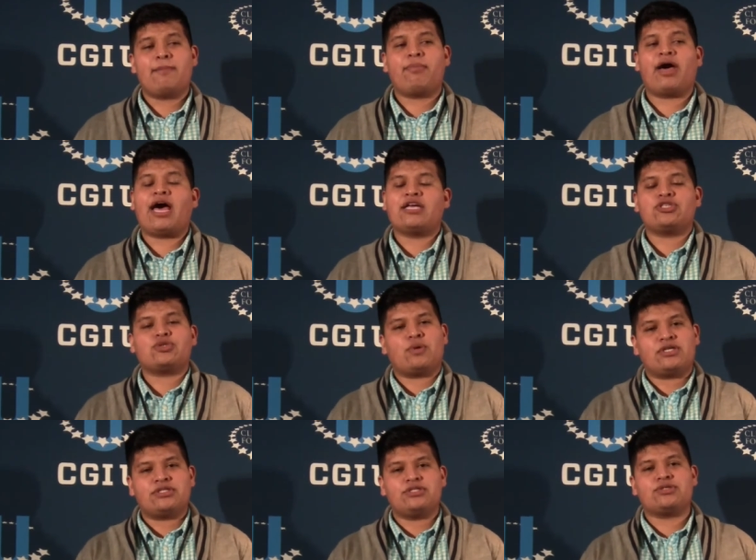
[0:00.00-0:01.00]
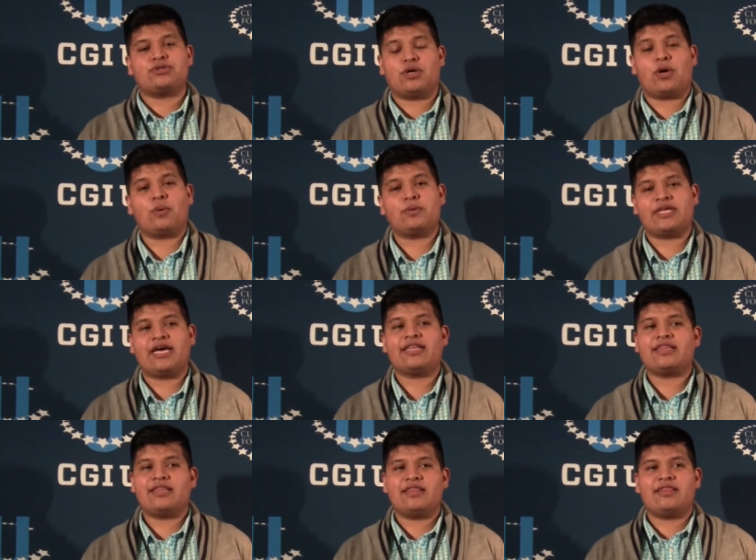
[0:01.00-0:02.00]
But I just want you to know that
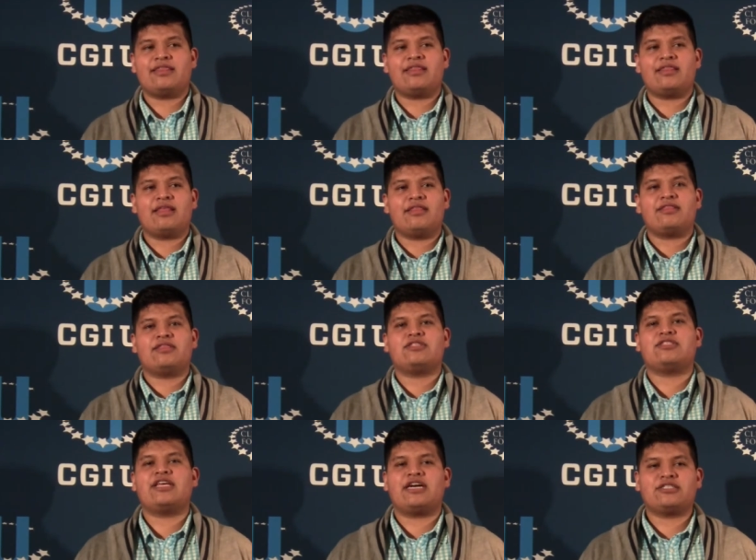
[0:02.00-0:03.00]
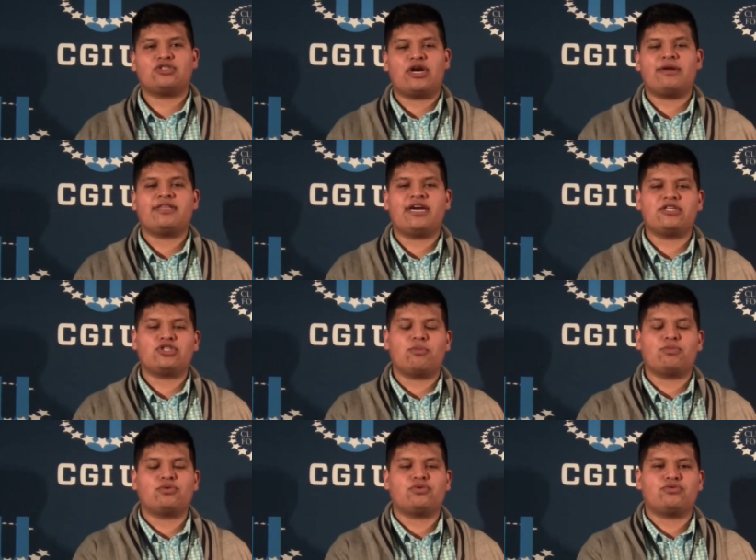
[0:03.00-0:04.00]
there, so there are
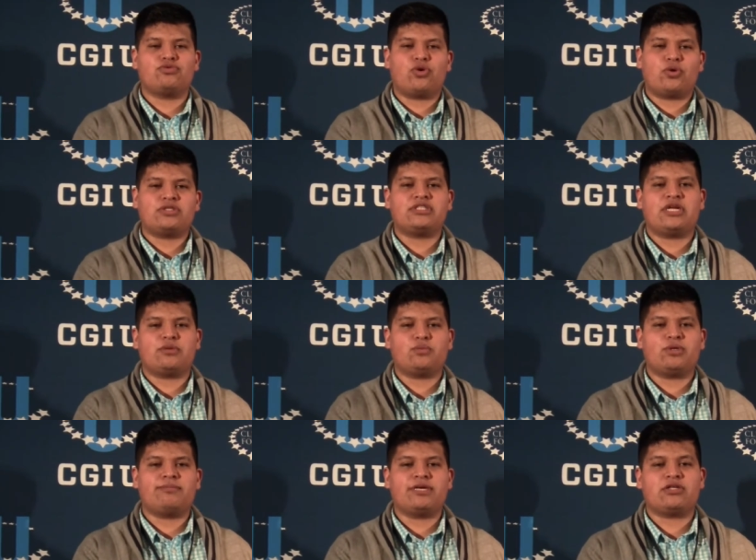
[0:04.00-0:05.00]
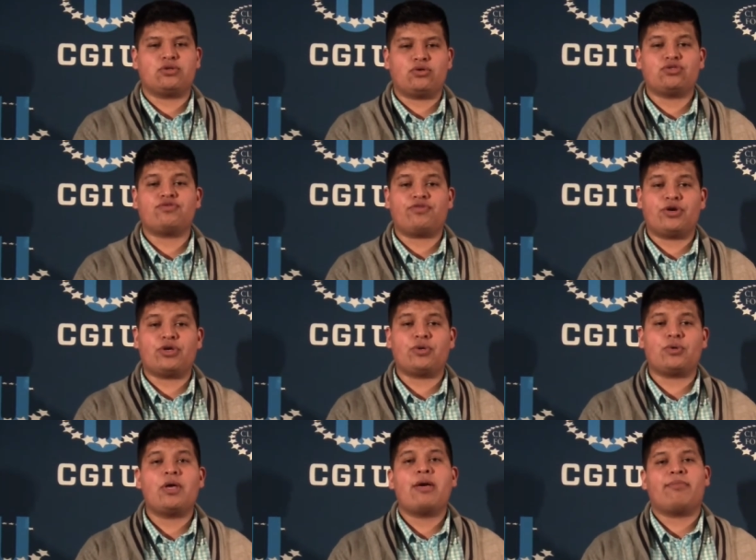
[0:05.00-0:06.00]
some doors that will be closed for
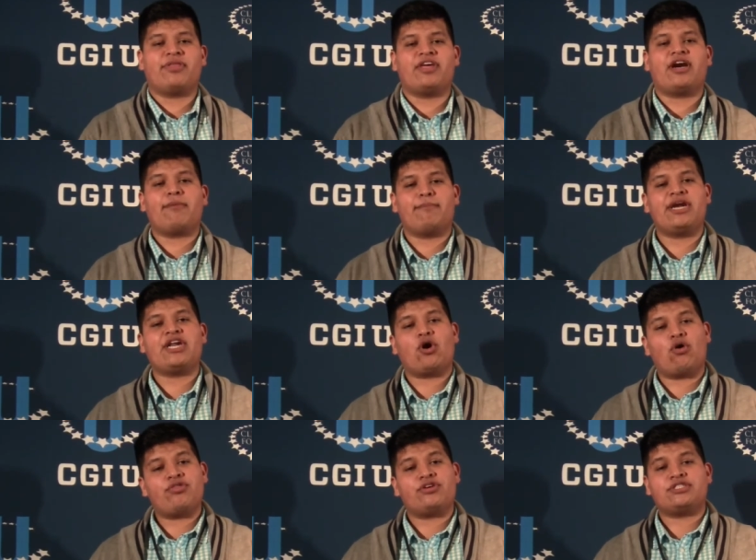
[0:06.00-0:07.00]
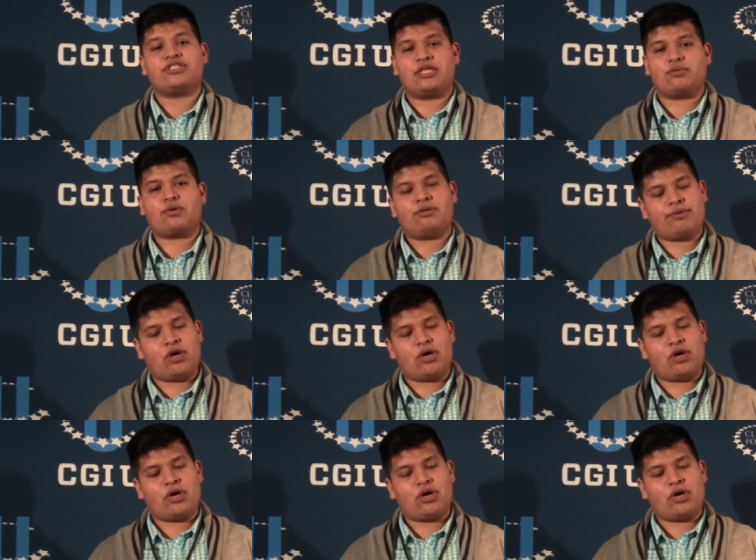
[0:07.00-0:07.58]
you, but there are many others that will